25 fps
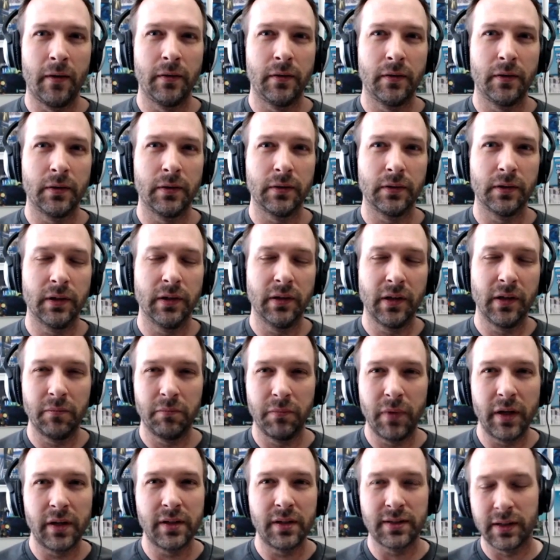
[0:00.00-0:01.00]

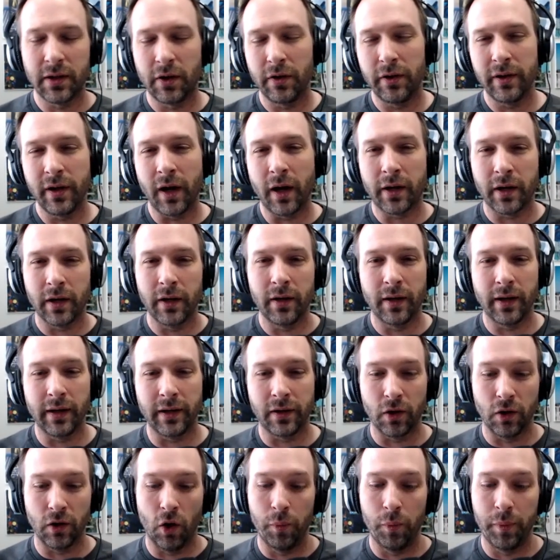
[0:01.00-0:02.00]
money's literally not going to
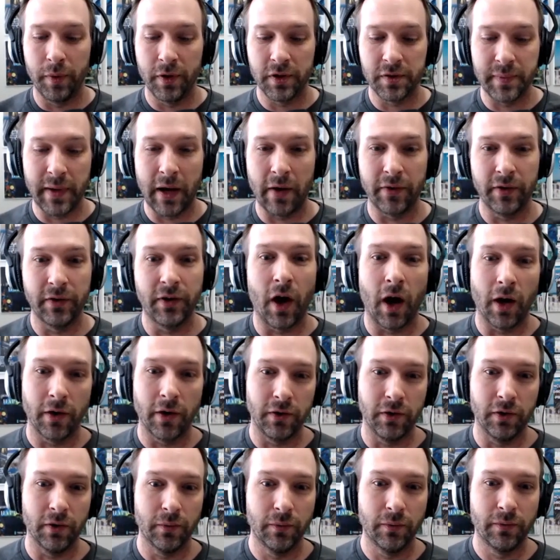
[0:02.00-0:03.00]
like open its mouth and talk
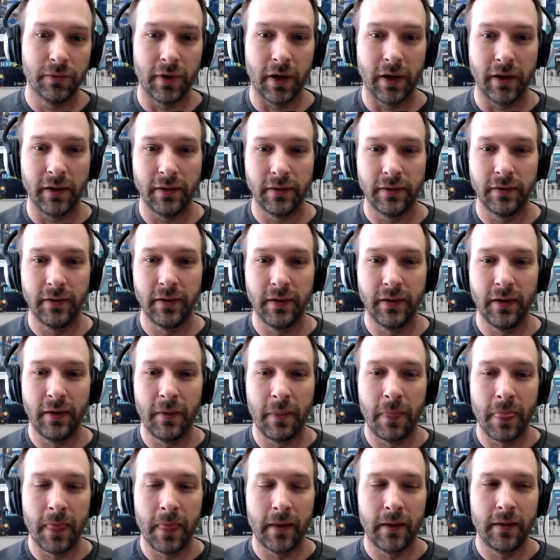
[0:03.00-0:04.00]
to you, right?
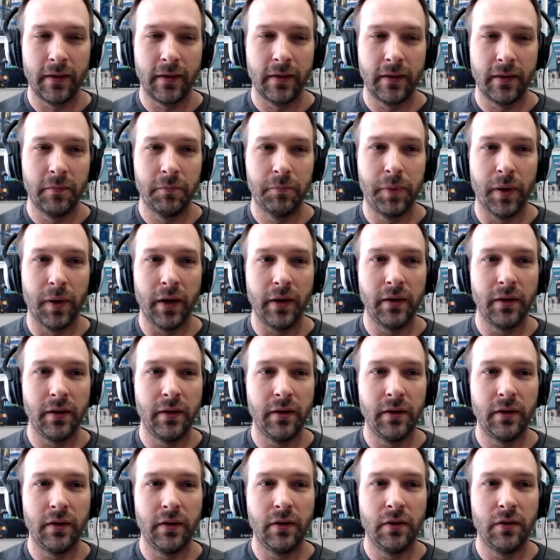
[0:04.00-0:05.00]
but
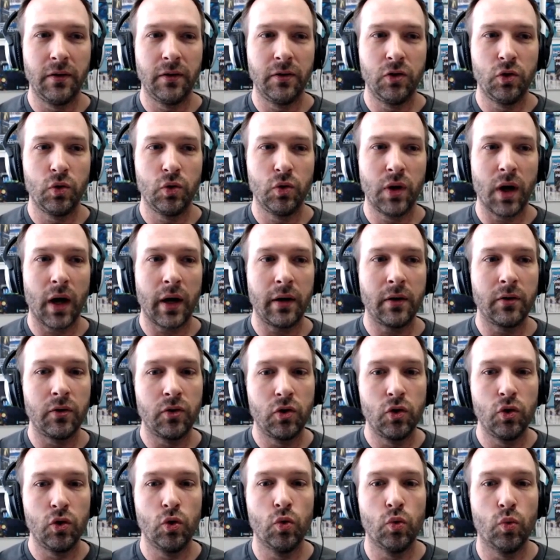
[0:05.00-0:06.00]
you got to
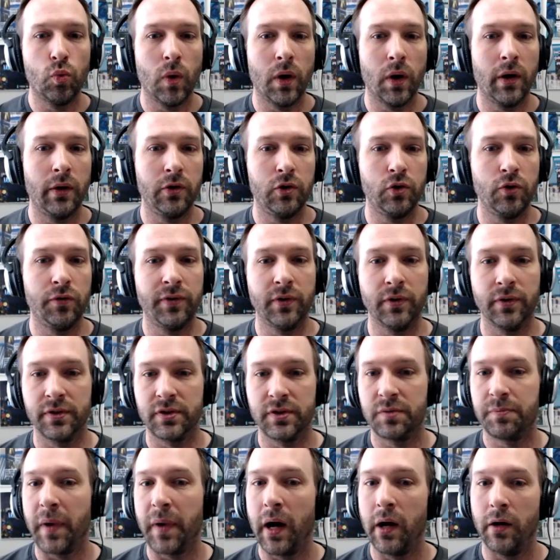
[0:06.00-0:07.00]
do what you feel
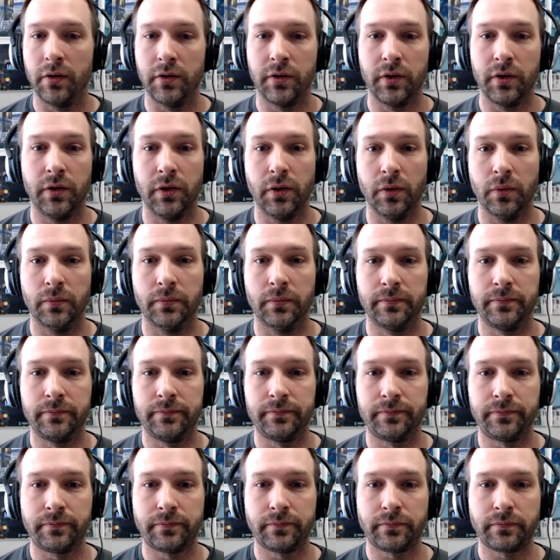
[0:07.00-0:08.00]
inspired to do
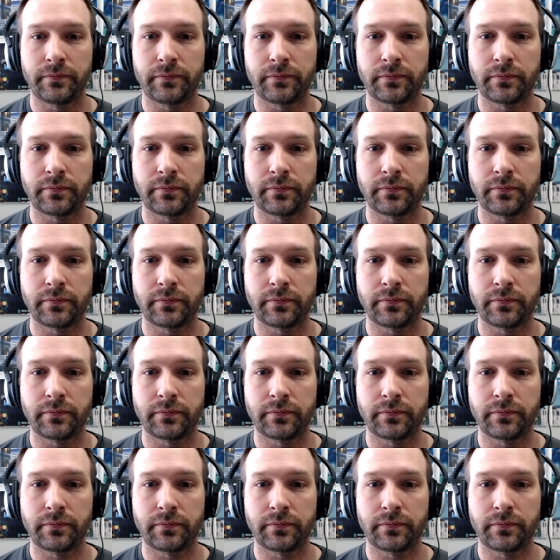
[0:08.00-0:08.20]
mm.